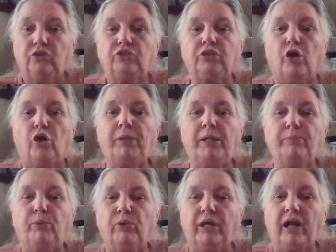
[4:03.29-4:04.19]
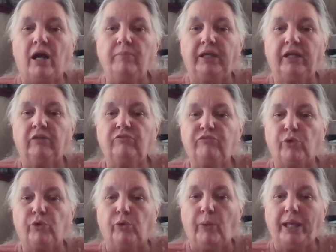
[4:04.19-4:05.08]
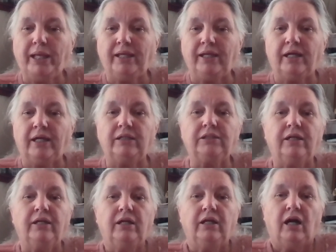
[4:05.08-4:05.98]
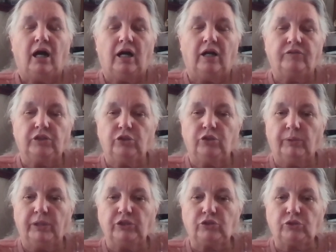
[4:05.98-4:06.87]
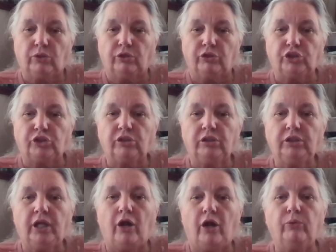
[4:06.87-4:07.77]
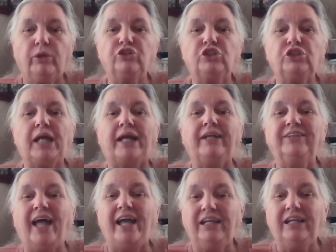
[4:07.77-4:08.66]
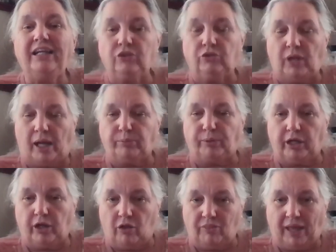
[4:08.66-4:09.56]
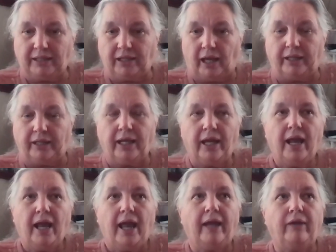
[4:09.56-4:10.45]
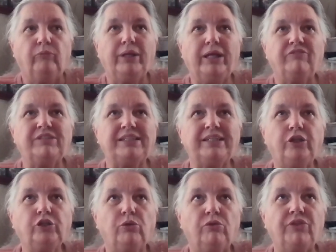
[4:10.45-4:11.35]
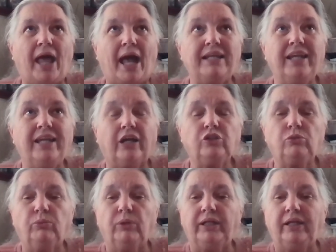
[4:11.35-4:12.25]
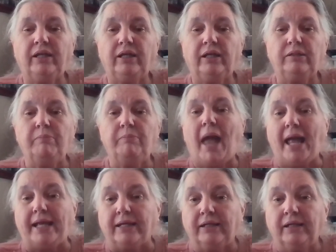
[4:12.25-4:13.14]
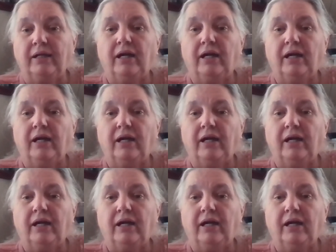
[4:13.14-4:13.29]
So people coming in for a weekend to do research, you know, could stay late in the library on that night. And we have scheduled that next one in May.